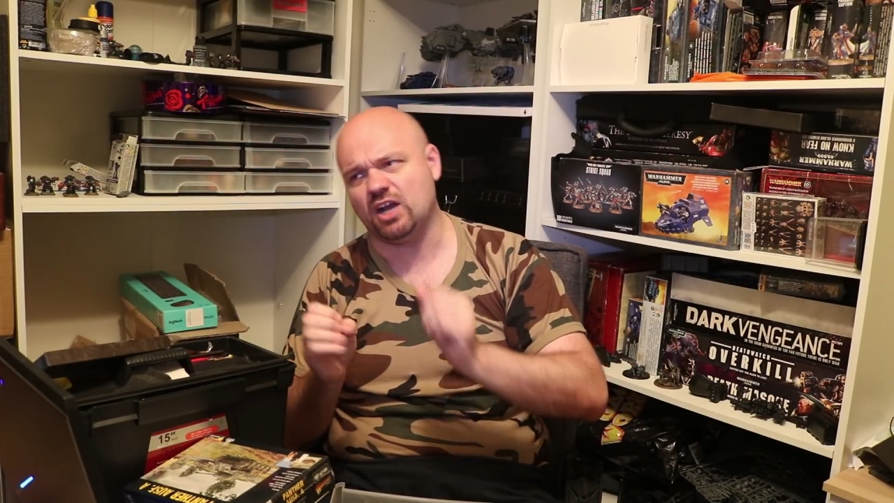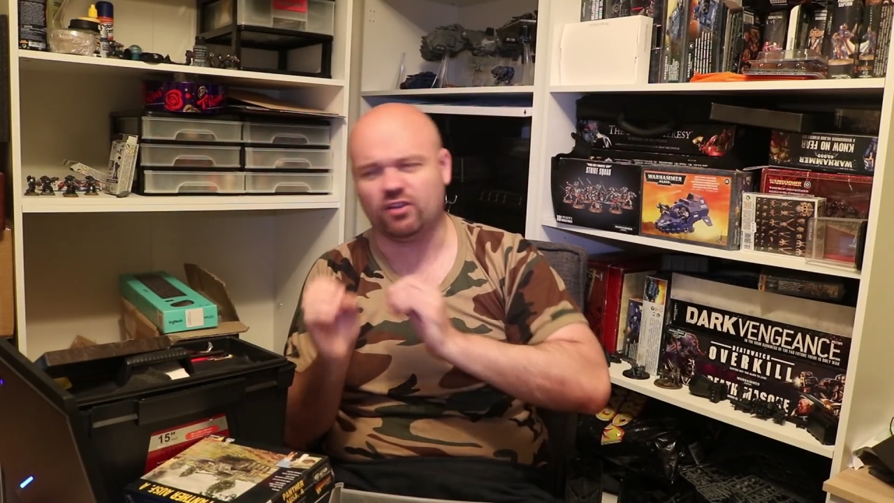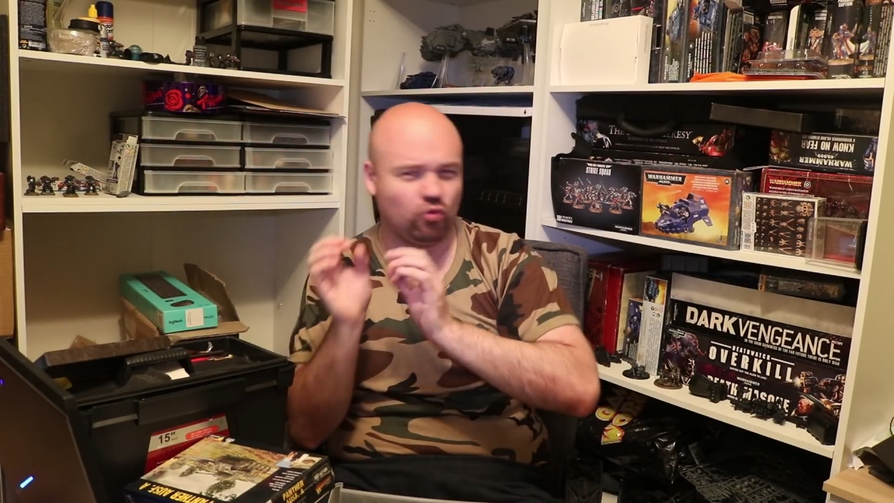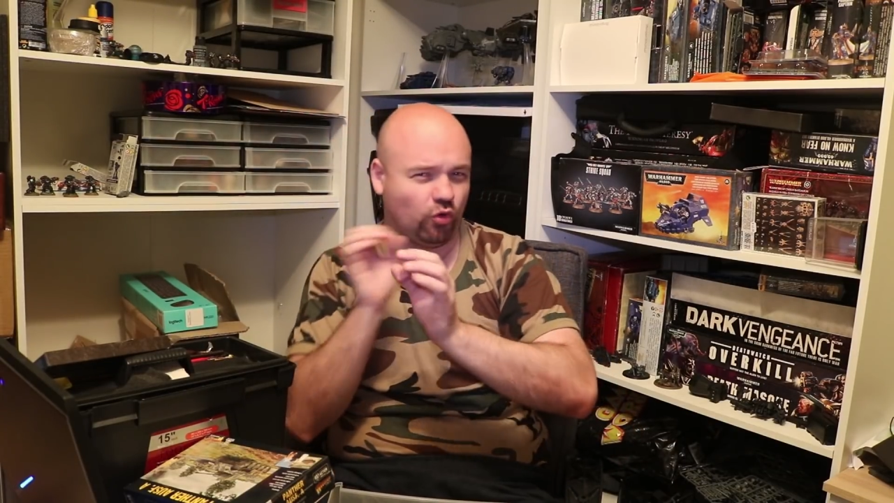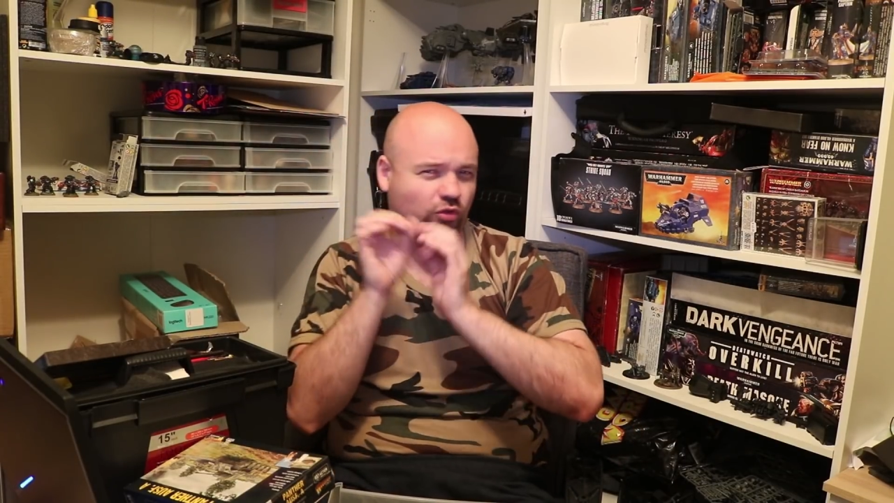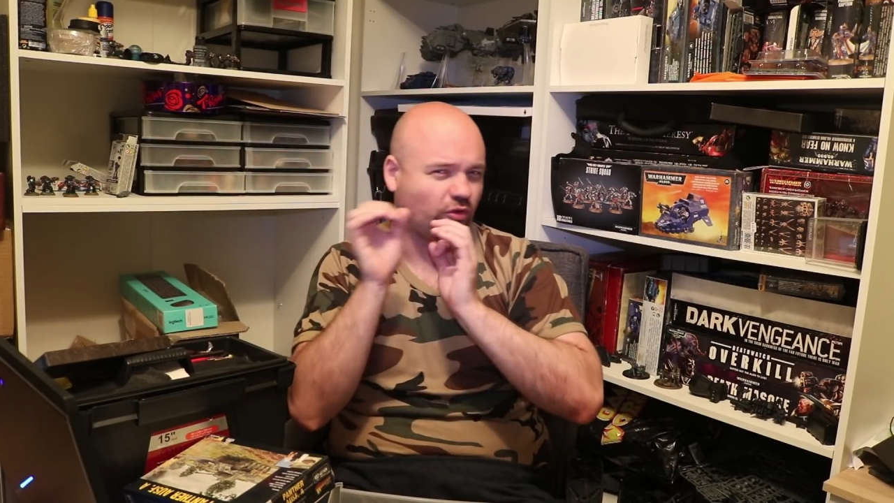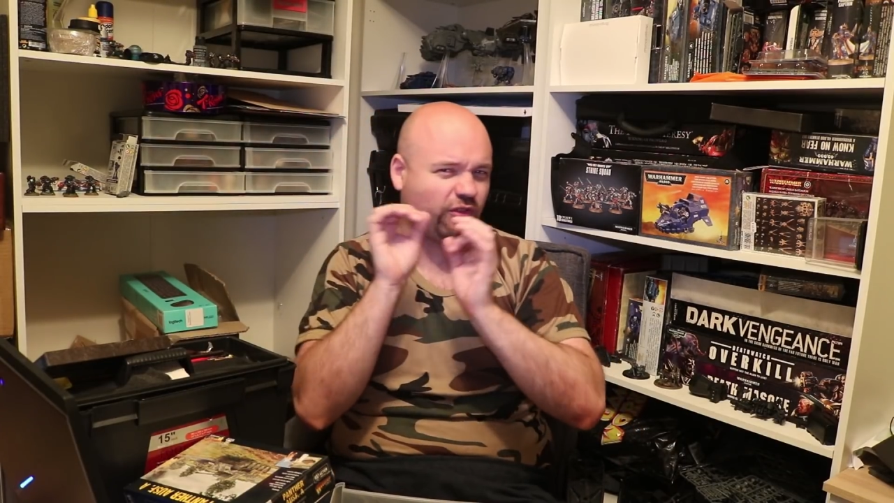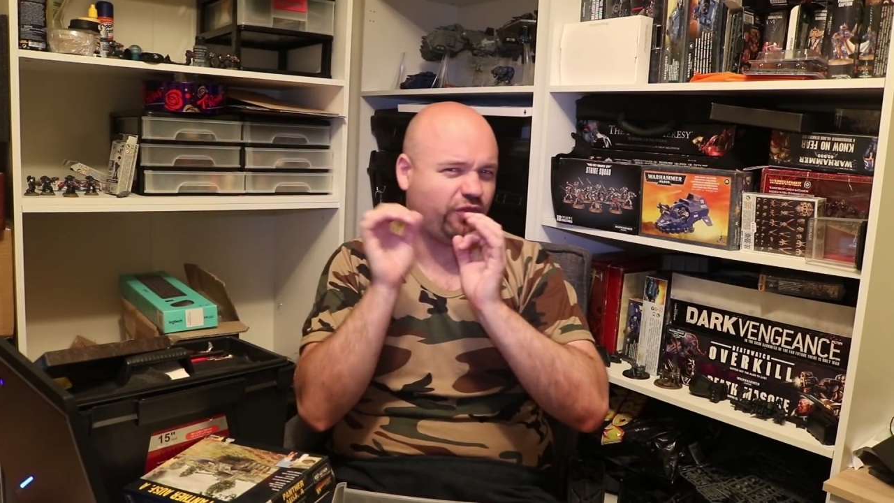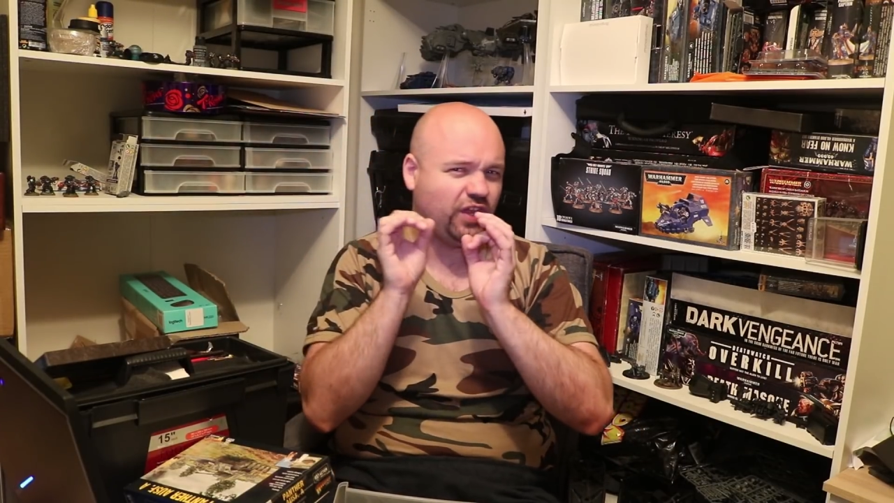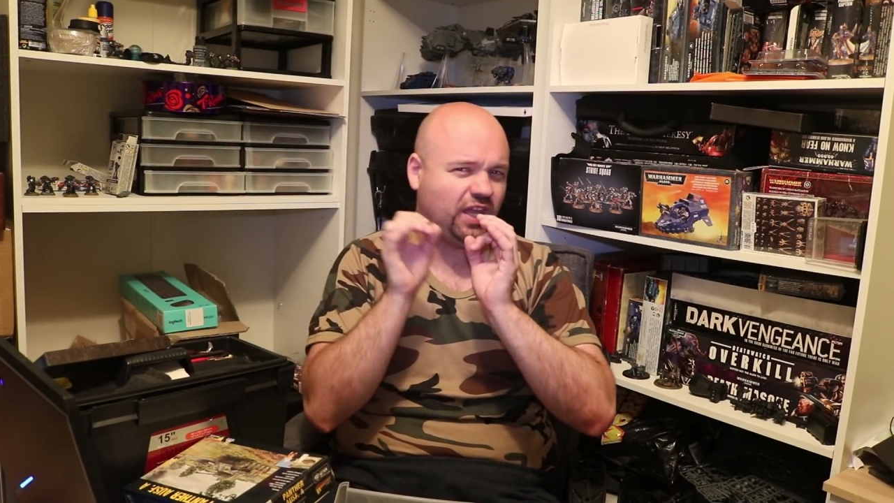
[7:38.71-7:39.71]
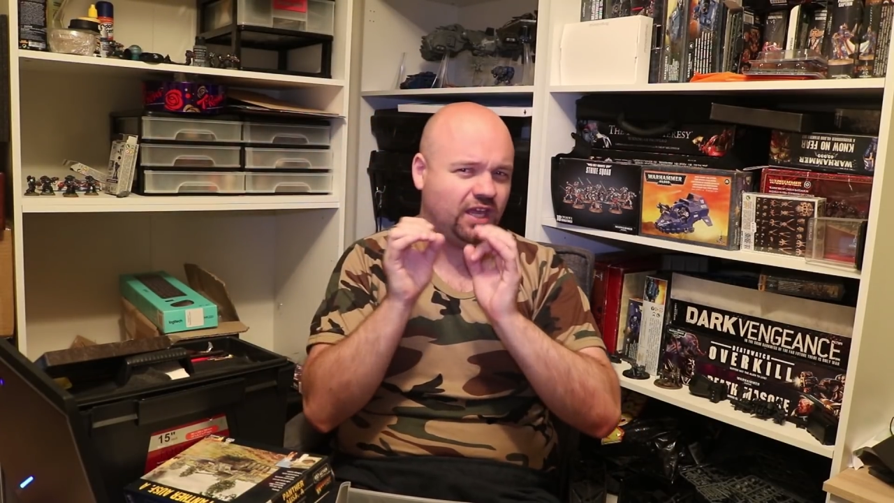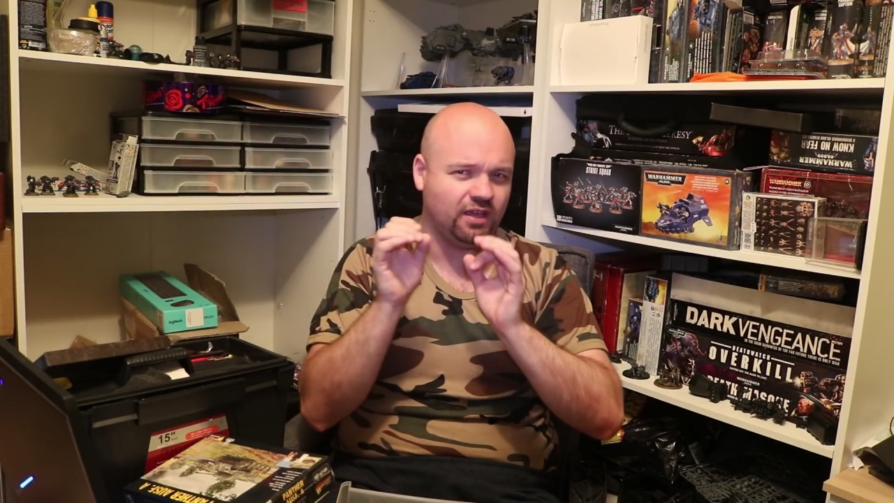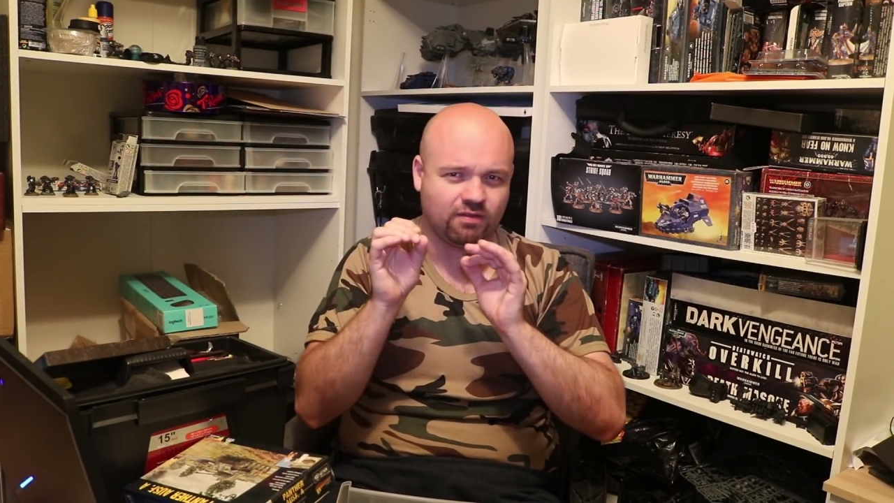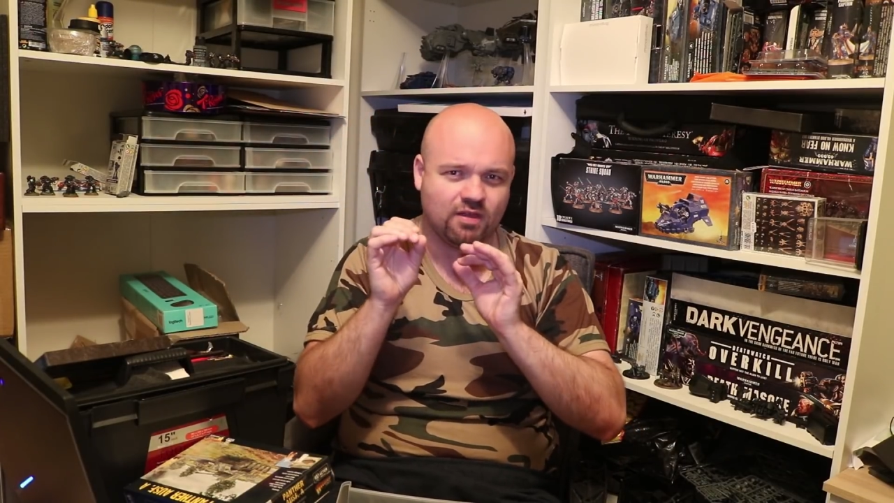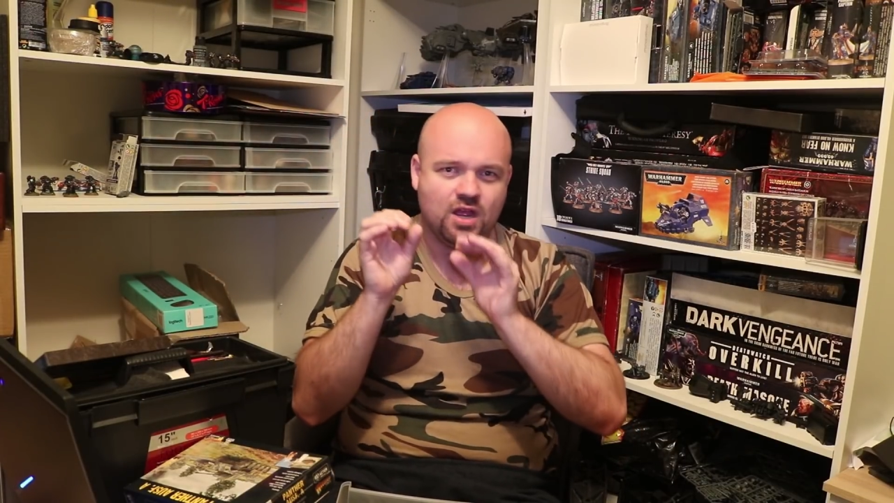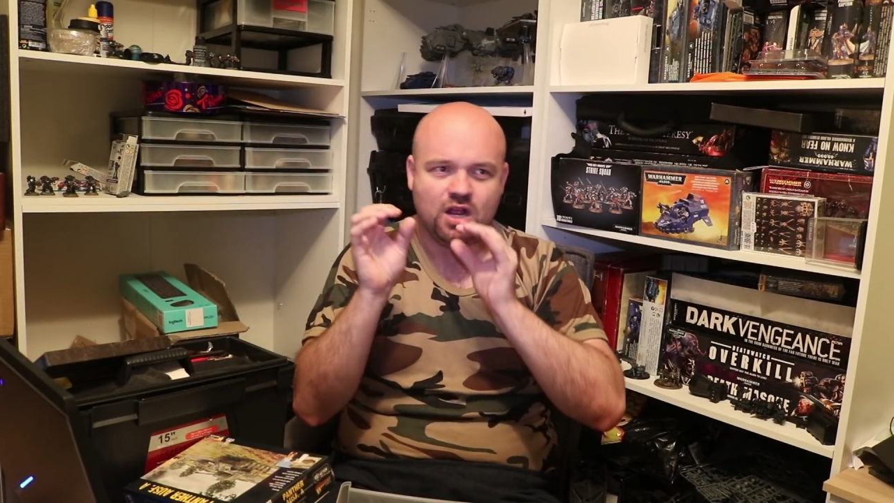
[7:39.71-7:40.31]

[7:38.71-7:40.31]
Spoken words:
I do all sorts of things,